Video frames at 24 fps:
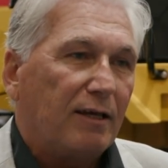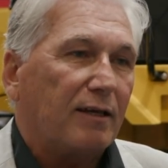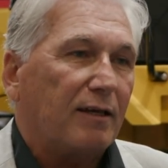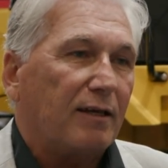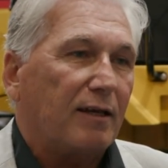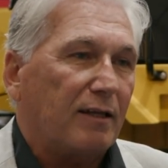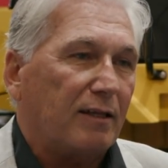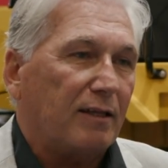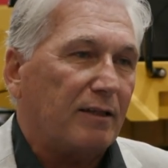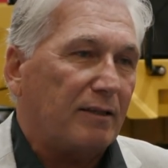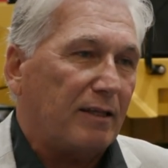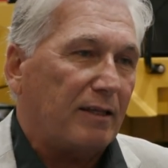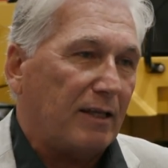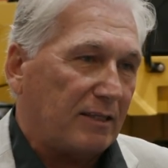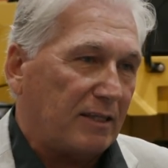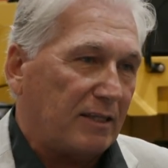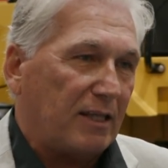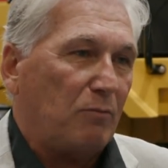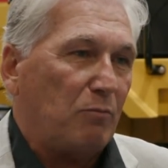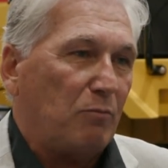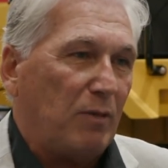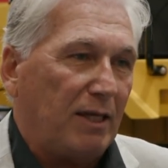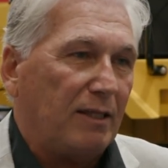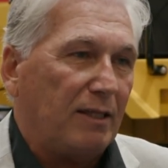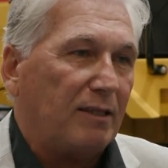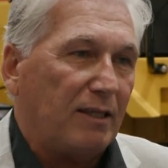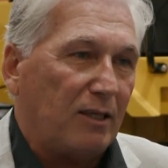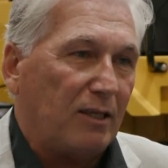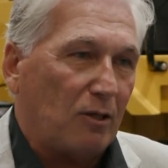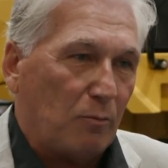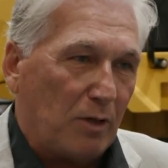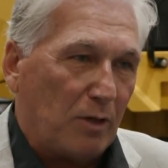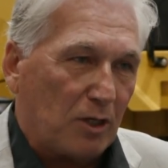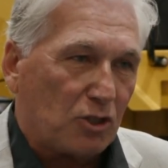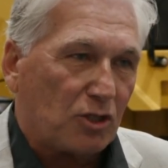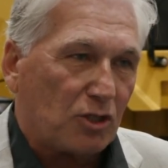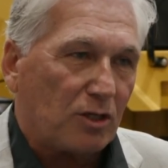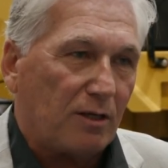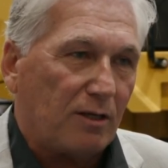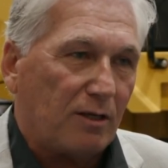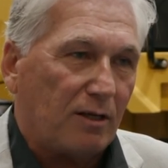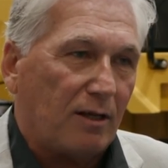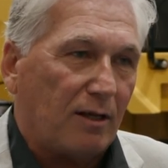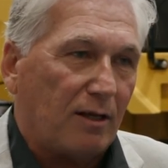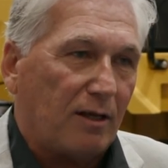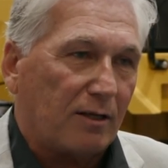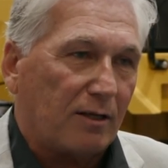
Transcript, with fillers: and that they meet the emission